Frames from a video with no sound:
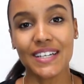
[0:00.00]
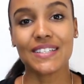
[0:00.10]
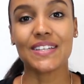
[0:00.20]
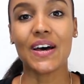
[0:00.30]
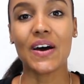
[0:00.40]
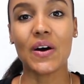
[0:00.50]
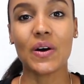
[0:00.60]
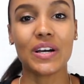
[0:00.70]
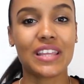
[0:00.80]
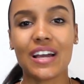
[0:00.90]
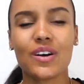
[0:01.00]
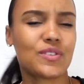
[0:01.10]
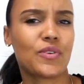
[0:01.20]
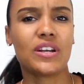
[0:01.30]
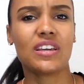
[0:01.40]
So that
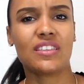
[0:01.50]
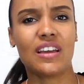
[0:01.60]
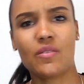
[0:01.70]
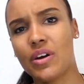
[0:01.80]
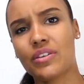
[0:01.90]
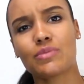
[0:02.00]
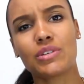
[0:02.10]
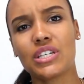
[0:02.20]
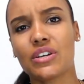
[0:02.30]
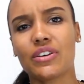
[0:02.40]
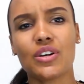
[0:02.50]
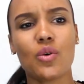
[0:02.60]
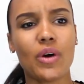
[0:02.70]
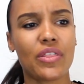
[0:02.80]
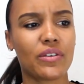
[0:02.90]
goes for anything, whether it's
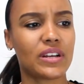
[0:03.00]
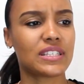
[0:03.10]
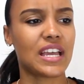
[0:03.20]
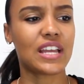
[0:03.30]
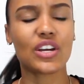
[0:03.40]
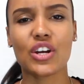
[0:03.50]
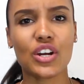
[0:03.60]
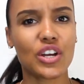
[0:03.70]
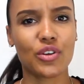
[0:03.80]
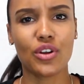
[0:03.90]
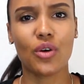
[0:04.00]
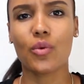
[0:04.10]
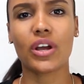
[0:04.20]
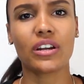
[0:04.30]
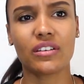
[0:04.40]
material, whether it's inner,
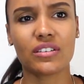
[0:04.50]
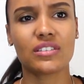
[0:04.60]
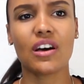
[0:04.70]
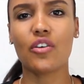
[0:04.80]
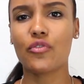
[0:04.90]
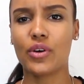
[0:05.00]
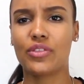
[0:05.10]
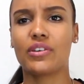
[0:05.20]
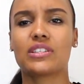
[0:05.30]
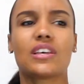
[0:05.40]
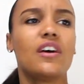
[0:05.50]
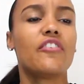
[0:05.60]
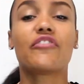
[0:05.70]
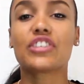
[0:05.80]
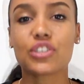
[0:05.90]
working on yourself, whether it's
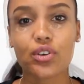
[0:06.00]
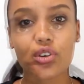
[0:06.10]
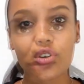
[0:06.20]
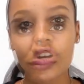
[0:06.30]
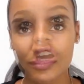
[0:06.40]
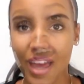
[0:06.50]
physical.